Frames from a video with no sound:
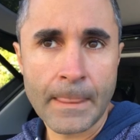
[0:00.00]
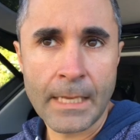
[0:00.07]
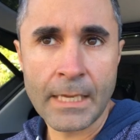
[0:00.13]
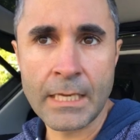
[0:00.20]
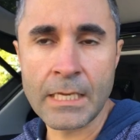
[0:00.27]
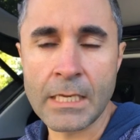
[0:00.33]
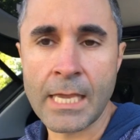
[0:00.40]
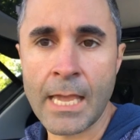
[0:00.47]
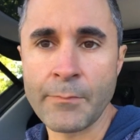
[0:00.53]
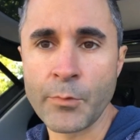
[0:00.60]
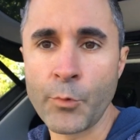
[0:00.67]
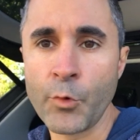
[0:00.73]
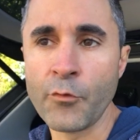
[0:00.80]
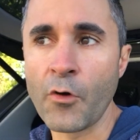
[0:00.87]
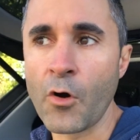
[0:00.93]
he came
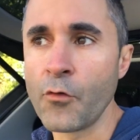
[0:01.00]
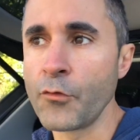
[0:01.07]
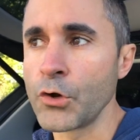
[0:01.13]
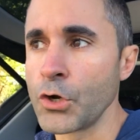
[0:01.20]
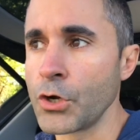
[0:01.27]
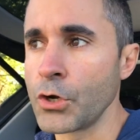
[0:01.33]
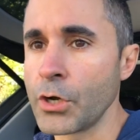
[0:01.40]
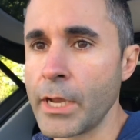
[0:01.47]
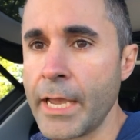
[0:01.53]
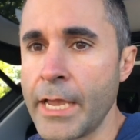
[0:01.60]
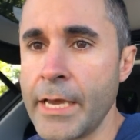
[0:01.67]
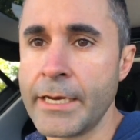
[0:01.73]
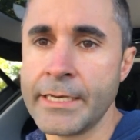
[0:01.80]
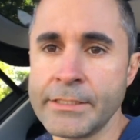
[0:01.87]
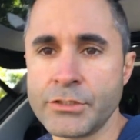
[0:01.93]
to move over,
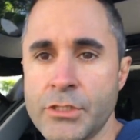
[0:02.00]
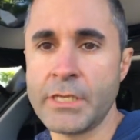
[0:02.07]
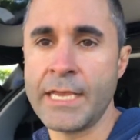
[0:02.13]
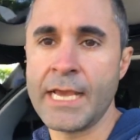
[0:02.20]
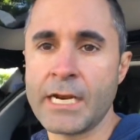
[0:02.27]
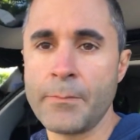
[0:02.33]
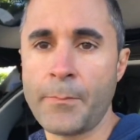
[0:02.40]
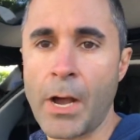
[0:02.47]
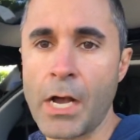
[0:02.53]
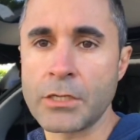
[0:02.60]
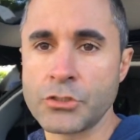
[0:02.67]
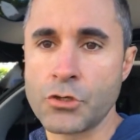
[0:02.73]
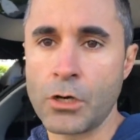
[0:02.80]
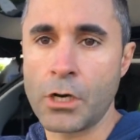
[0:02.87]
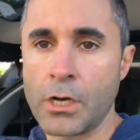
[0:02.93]
and his he had a
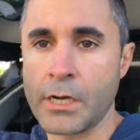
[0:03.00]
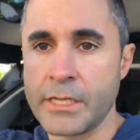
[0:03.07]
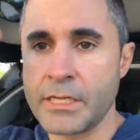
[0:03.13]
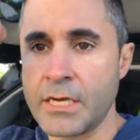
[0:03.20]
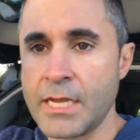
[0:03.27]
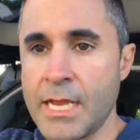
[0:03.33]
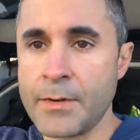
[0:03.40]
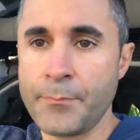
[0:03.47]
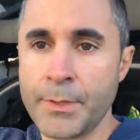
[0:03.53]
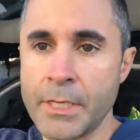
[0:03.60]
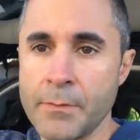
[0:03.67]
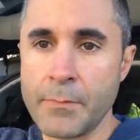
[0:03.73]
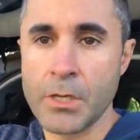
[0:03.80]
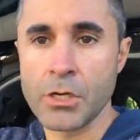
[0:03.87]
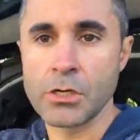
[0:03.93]
box truck, and then he had
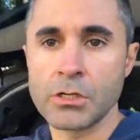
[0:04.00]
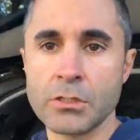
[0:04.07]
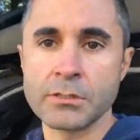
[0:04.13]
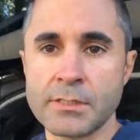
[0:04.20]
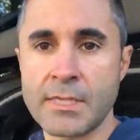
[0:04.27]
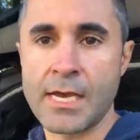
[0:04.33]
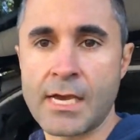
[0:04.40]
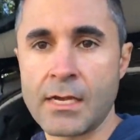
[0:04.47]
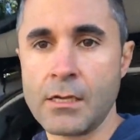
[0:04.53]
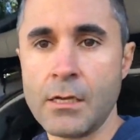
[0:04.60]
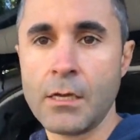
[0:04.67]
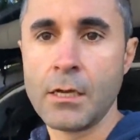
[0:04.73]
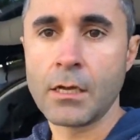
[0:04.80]
big mirrors that